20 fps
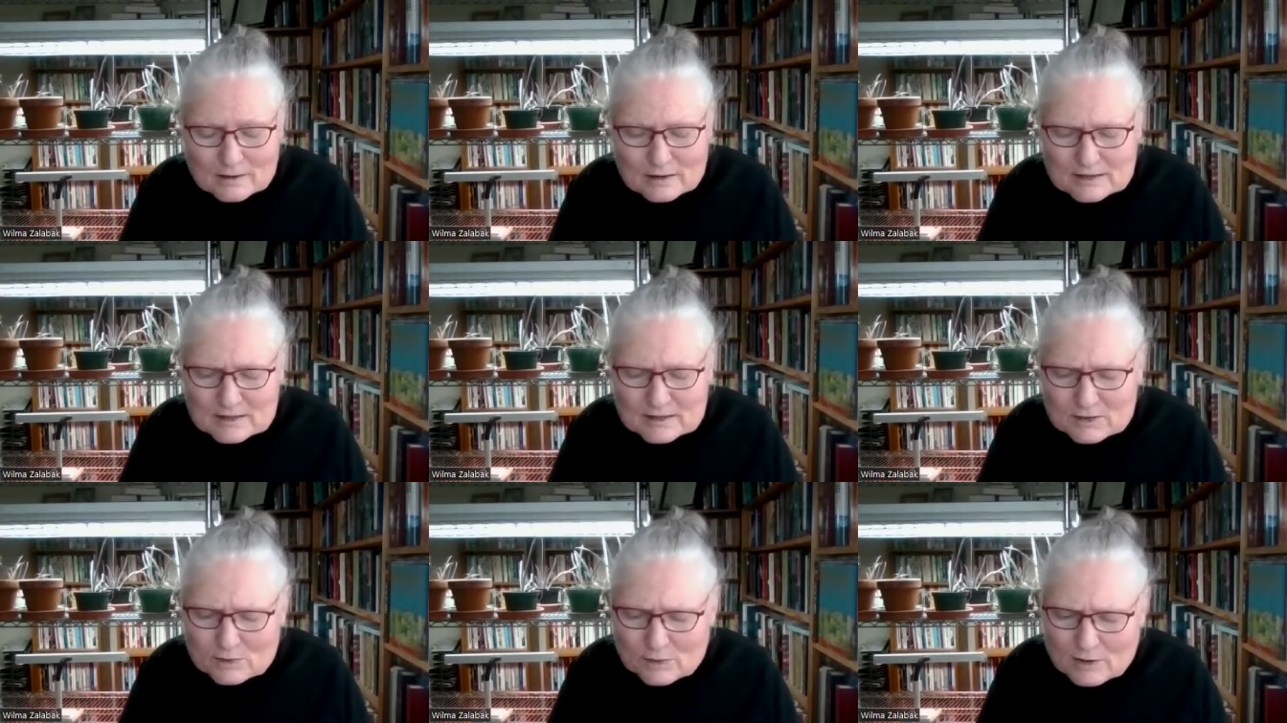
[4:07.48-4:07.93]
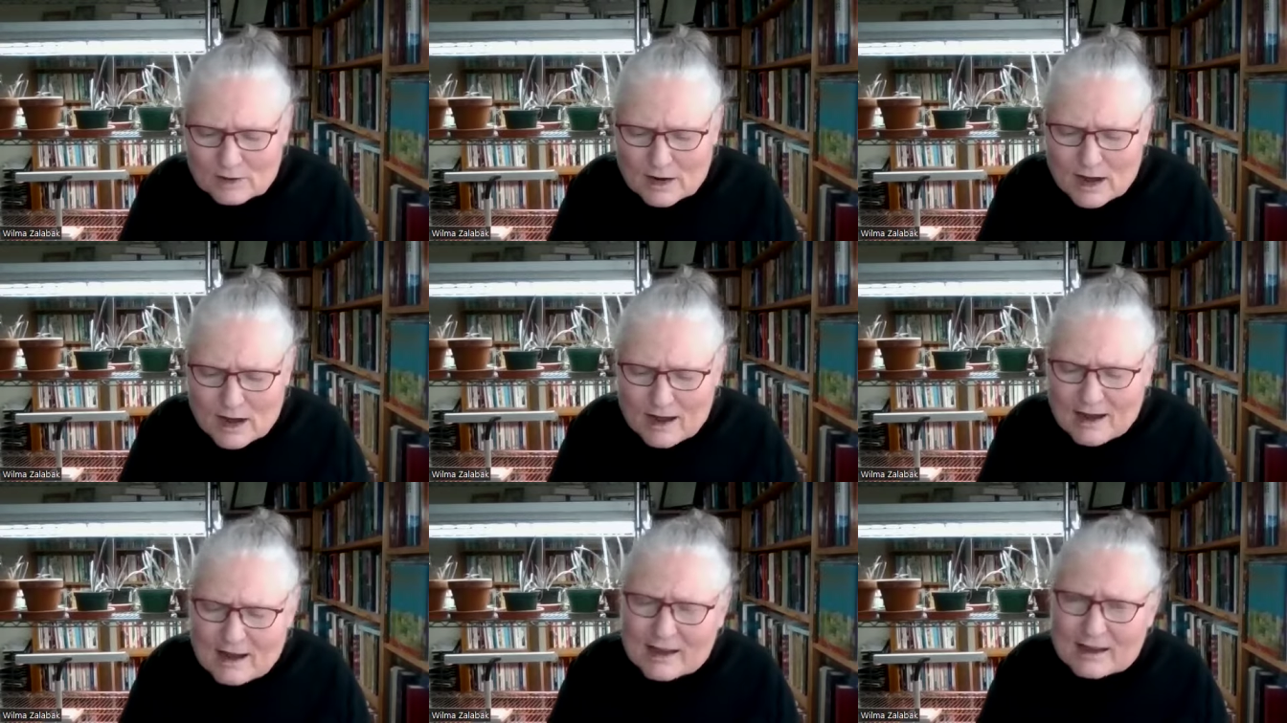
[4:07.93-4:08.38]
Is your
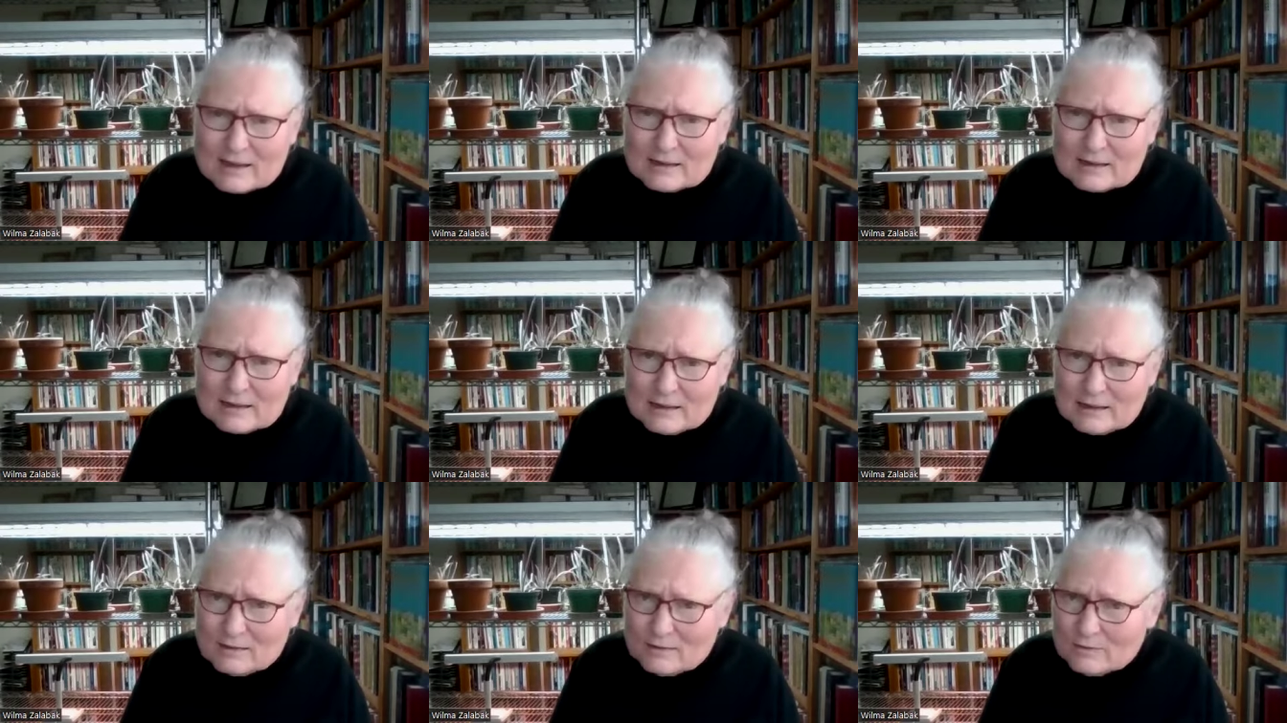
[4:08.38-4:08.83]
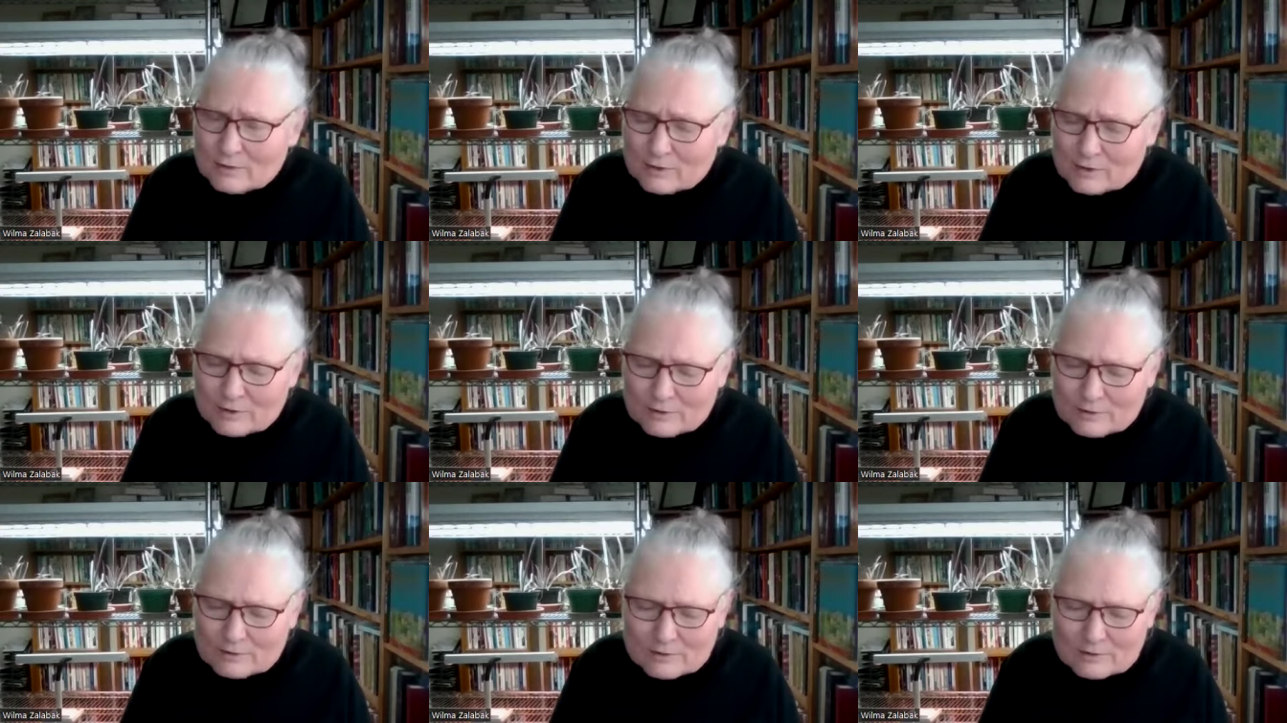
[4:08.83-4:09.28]
eye
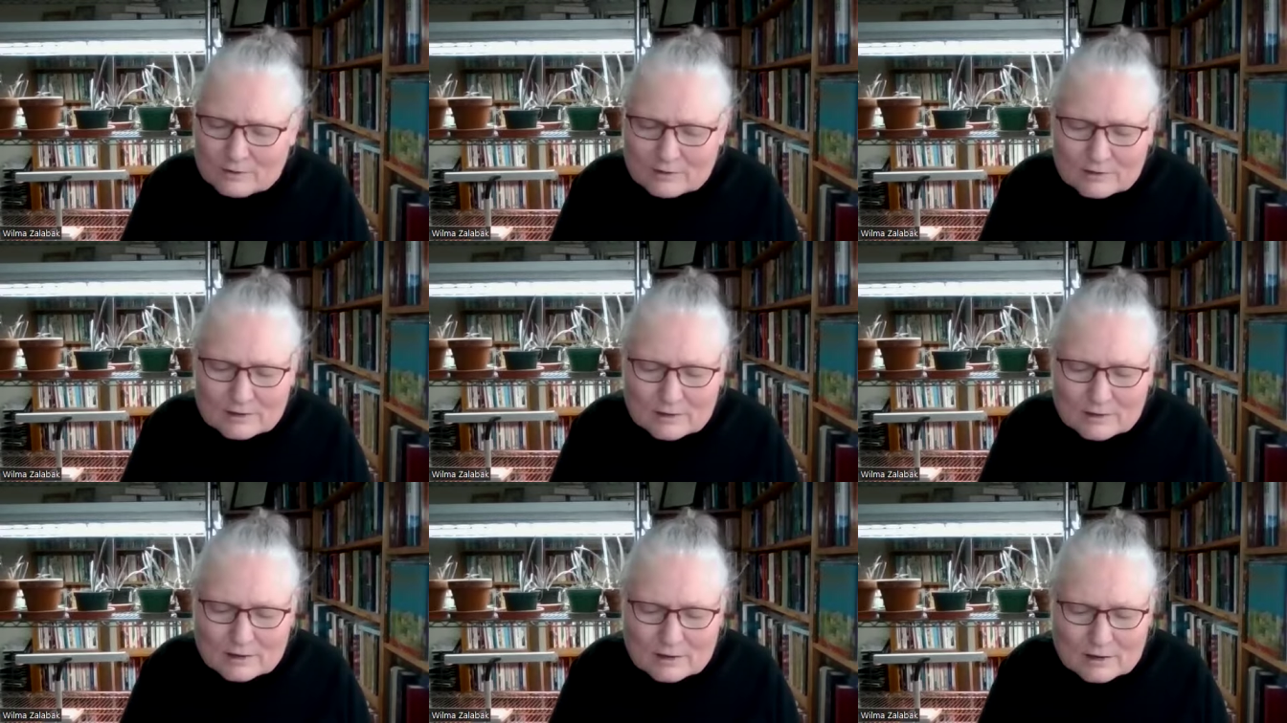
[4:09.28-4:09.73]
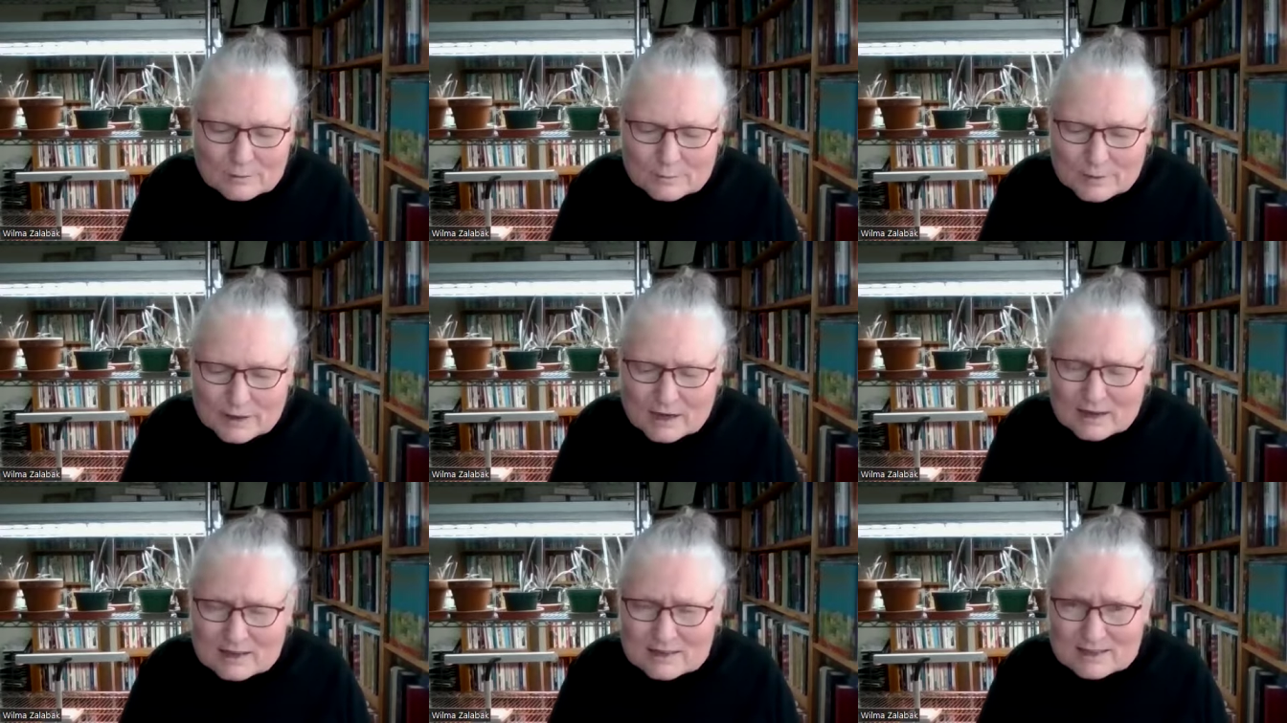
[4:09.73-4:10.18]
evil
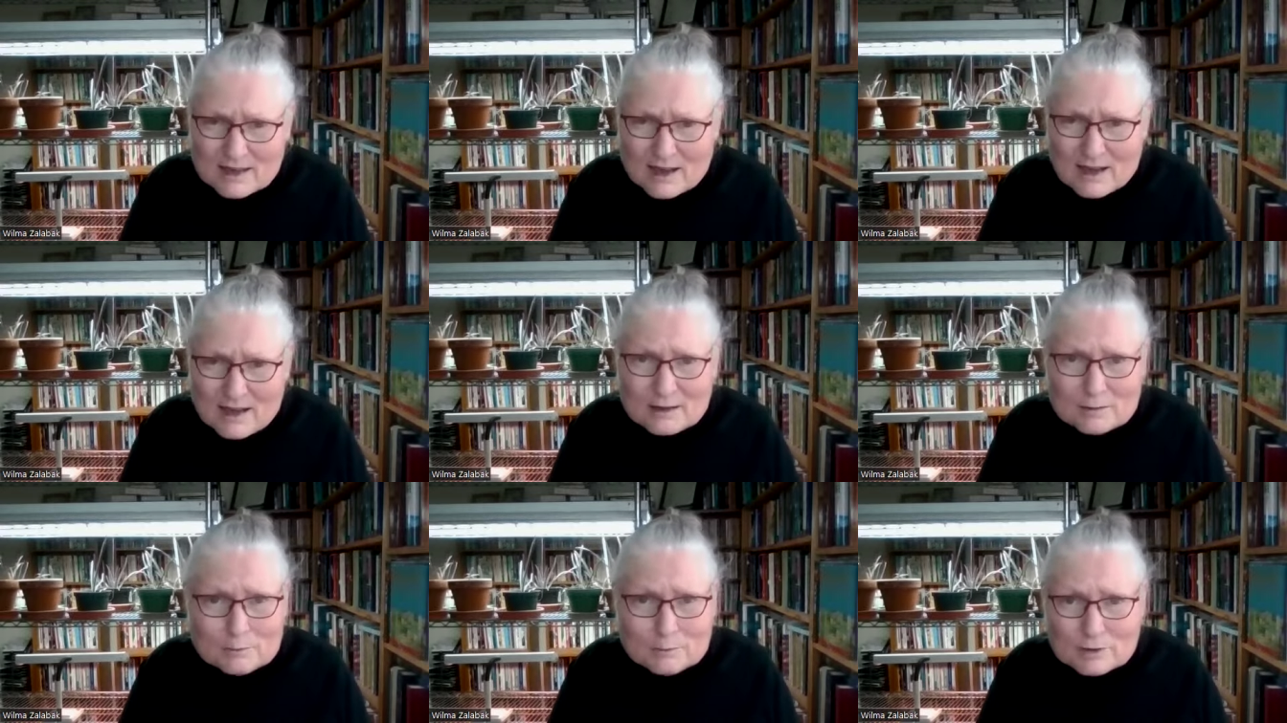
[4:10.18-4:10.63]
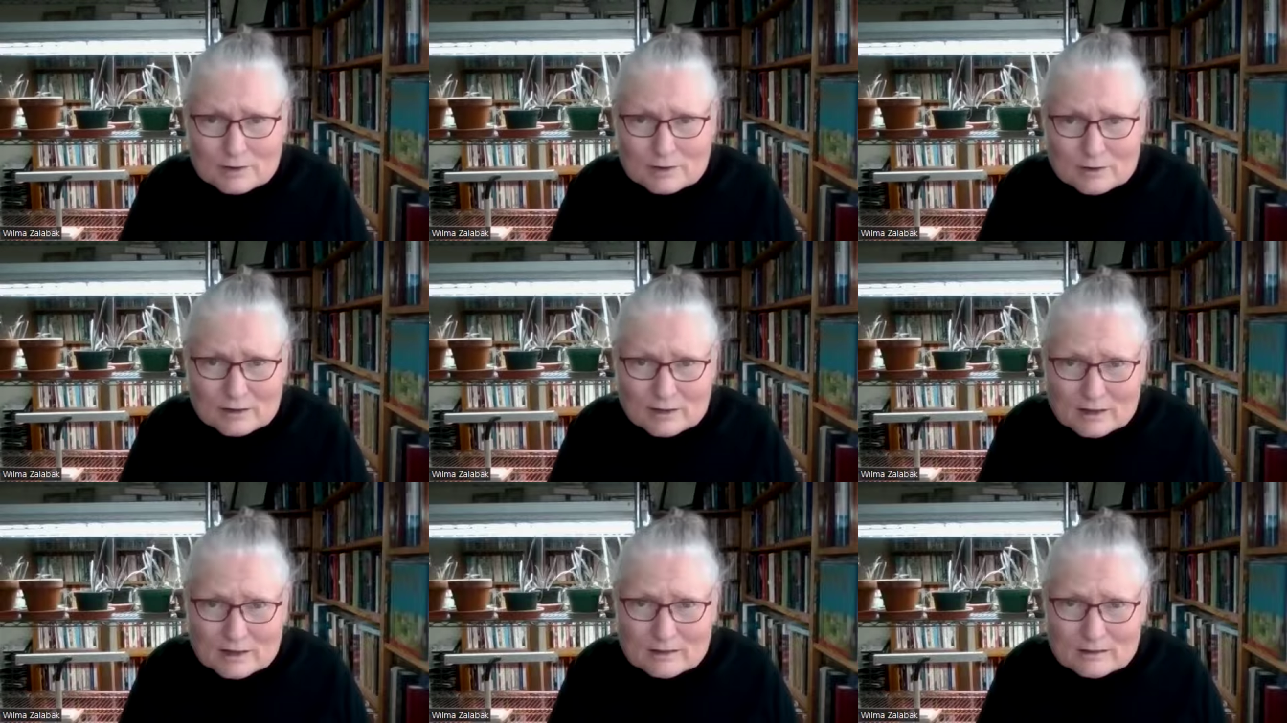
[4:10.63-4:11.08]
because I am
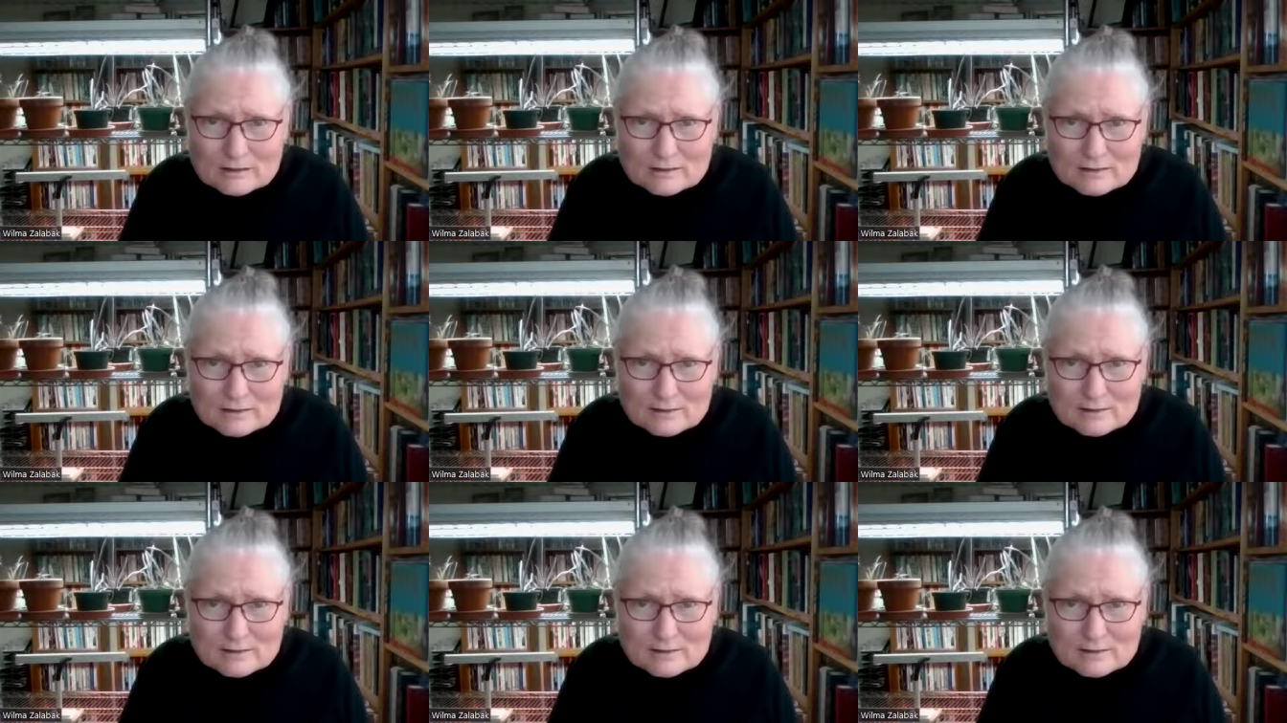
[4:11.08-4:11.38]
good?